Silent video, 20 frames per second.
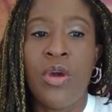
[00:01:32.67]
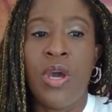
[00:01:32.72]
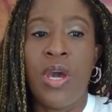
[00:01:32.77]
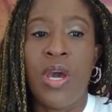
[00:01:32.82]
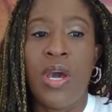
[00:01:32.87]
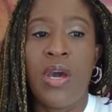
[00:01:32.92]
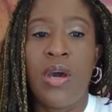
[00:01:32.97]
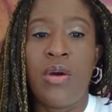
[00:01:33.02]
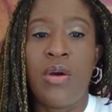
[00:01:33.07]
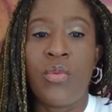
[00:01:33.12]

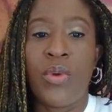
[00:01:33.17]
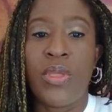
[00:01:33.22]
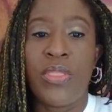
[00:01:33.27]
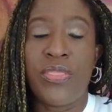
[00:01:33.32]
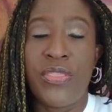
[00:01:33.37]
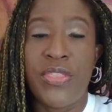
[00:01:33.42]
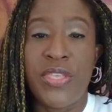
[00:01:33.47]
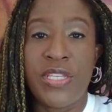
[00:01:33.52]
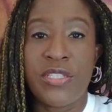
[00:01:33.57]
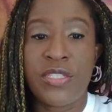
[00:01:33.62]

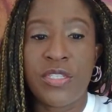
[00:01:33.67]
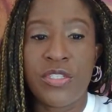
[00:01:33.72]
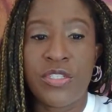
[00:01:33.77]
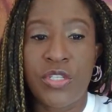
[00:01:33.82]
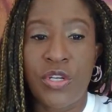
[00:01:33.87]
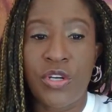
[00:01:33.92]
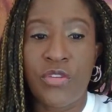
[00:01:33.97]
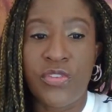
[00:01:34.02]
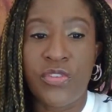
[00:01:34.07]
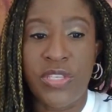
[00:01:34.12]
with this
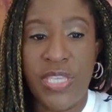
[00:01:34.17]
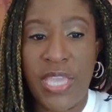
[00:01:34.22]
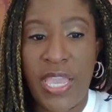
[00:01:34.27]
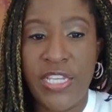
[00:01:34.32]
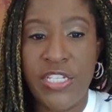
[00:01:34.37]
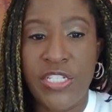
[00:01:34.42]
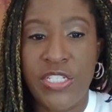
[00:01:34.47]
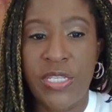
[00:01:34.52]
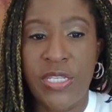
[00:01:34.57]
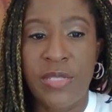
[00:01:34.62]

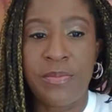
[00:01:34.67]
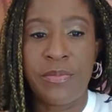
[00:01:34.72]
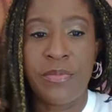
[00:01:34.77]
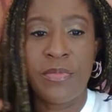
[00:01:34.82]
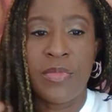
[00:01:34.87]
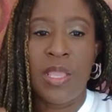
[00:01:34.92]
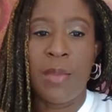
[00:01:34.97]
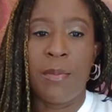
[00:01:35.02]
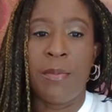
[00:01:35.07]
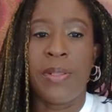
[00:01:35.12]
certification.
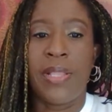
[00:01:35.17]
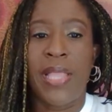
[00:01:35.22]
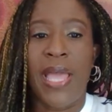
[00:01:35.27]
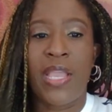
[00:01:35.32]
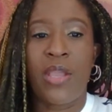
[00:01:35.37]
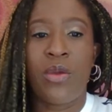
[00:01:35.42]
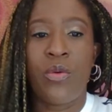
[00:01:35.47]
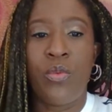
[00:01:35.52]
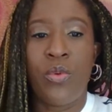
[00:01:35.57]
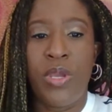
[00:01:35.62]

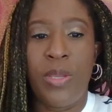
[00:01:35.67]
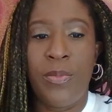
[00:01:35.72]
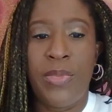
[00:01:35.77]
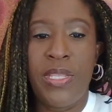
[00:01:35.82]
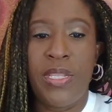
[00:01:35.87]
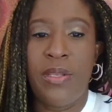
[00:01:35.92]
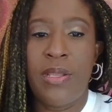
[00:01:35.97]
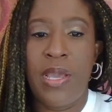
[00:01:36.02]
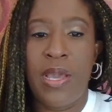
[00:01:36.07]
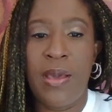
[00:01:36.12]
Black
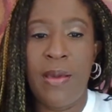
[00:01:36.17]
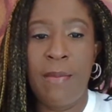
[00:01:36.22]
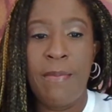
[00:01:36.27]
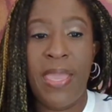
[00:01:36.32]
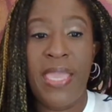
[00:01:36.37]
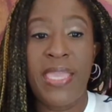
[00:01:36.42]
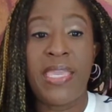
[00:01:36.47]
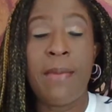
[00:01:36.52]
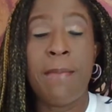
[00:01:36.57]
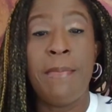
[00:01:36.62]
women
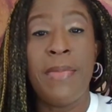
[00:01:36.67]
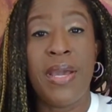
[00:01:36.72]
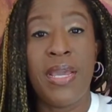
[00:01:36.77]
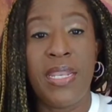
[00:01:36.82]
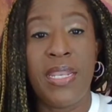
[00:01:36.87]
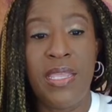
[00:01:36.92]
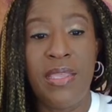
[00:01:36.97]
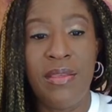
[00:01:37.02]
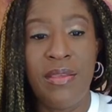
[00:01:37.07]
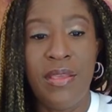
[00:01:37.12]
making
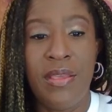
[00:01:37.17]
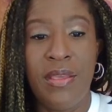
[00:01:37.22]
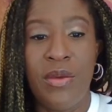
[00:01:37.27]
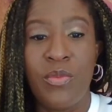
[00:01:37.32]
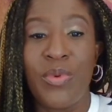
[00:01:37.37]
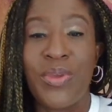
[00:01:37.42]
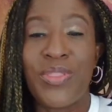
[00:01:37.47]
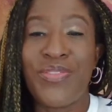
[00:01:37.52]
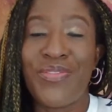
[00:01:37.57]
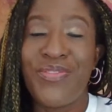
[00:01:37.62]
money
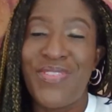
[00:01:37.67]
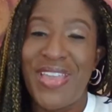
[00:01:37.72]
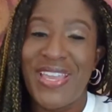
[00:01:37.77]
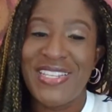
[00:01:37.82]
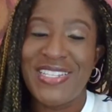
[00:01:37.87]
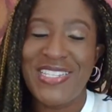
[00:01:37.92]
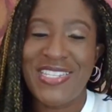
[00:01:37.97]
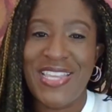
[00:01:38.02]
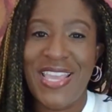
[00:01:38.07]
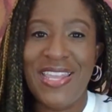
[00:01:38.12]
with
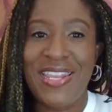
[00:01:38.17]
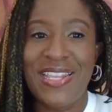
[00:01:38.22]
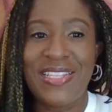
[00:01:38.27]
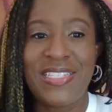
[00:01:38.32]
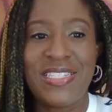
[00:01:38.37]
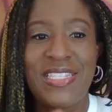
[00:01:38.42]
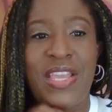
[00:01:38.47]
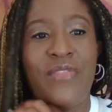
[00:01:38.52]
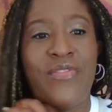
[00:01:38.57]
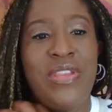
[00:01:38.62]
VetJet and
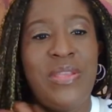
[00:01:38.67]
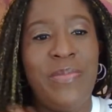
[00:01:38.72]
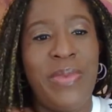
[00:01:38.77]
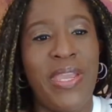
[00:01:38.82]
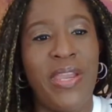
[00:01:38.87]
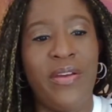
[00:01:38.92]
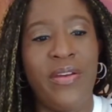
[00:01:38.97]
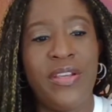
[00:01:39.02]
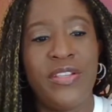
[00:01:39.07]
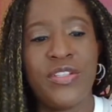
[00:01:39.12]
Stephanie
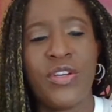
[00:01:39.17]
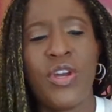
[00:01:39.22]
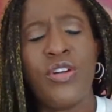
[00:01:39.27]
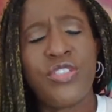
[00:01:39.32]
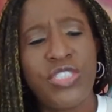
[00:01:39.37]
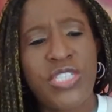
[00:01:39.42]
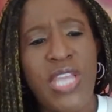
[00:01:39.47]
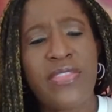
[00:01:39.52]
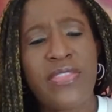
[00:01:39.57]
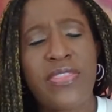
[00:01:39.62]
Perry. So go
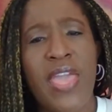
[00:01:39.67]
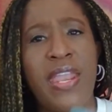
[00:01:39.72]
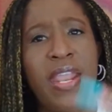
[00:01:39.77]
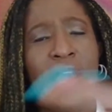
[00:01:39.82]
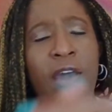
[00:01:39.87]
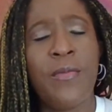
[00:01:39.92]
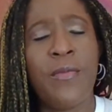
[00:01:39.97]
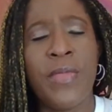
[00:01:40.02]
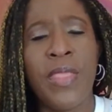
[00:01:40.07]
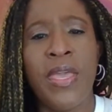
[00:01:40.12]
check that
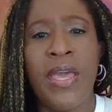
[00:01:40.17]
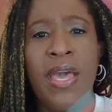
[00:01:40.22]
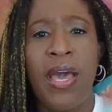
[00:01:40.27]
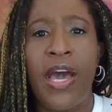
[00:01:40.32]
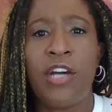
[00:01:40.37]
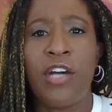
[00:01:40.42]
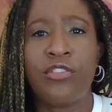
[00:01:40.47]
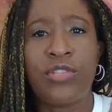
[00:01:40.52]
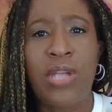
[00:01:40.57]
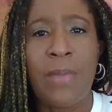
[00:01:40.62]
out.
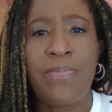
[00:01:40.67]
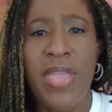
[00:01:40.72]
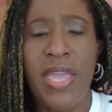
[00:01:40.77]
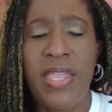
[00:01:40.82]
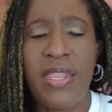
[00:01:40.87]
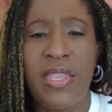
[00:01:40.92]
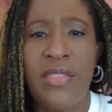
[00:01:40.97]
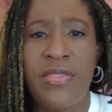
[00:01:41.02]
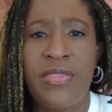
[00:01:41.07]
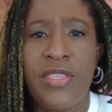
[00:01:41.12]
I'll drop
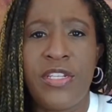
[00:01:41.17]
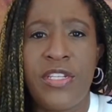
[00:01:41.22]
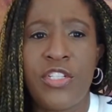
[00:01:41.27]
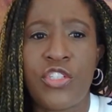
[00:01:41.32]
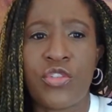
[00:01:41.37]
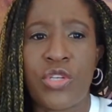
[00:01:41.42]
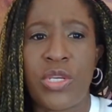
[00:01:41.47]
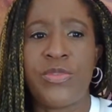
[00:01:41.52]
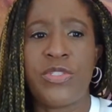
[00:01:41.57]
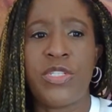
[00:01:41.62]
that in the
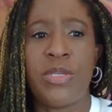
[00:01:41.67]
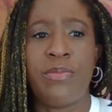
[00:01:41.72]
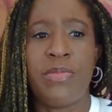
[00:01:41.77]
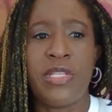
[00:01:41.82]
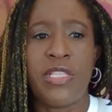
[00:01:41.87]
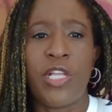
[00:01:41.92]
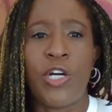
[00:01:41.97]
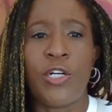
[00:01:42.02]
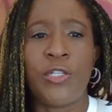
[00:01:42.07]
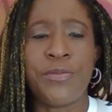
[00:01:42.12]
description
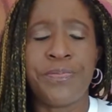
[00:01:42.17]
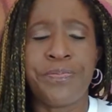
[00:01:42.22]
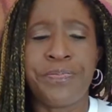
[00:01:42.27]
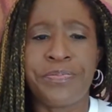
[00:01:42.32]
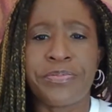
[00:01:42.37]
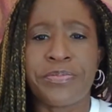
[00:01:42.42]
below